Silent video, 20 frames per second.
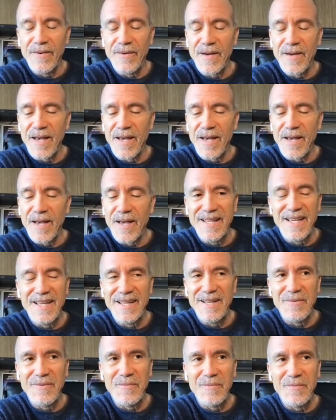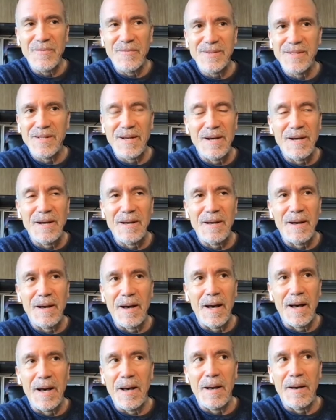and it was
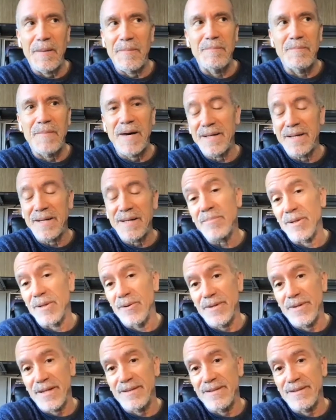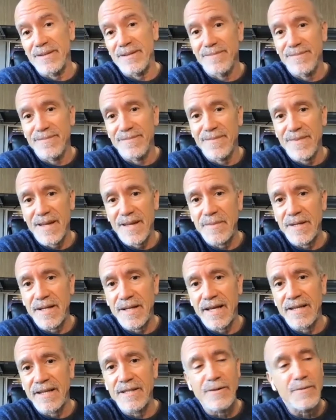mind blowing. I mean,
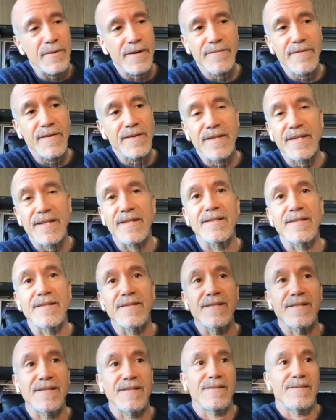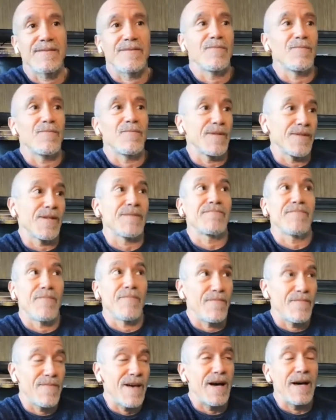Andy Griffith was an
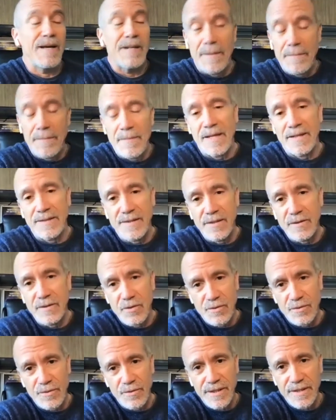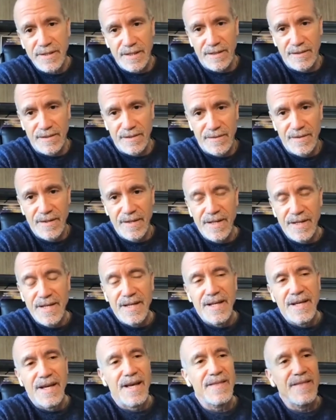amazing storyteller.
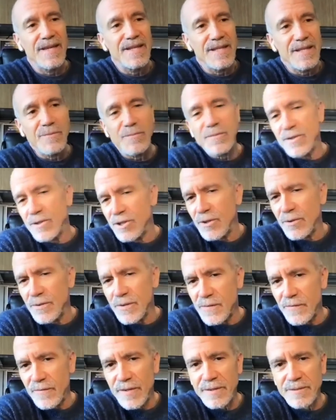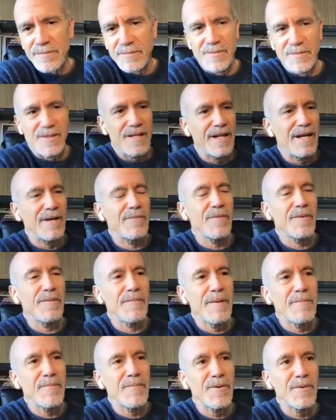And then he would show us films. And I
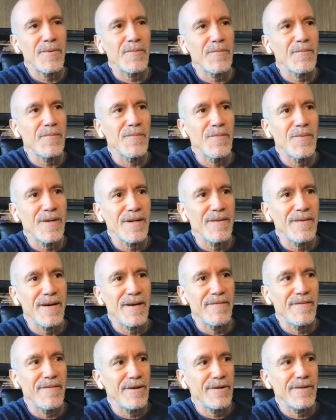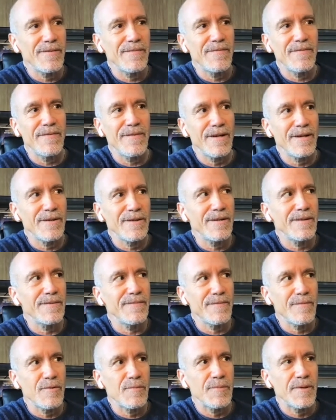remember a very, very
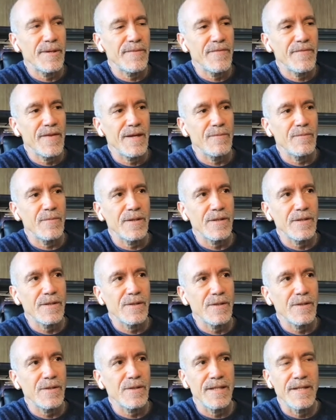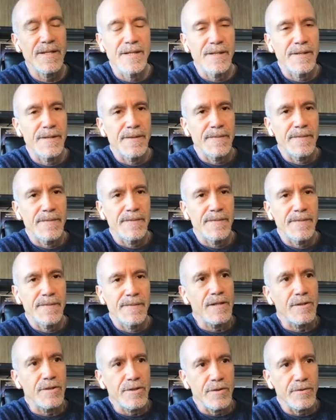formative thing was when
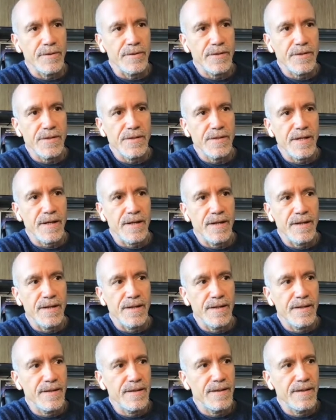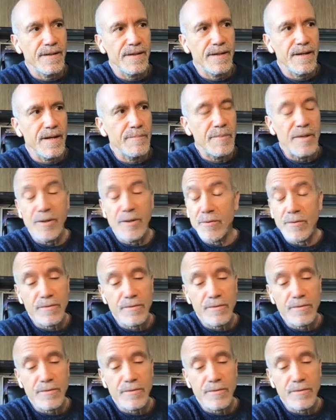he showed us a Peter